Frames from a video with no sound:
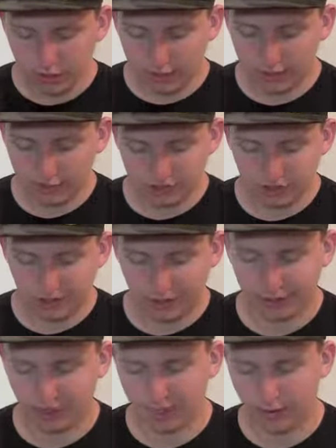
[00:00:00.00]
And he was
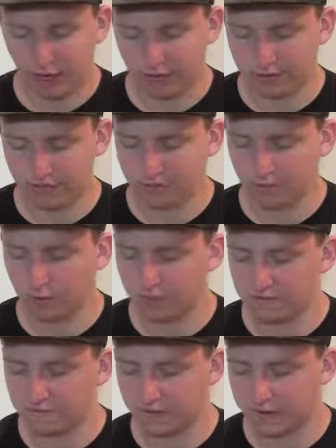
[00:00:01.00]
talking about how this film
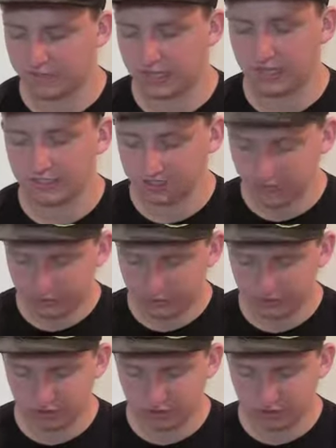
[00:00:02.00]
was fantastic,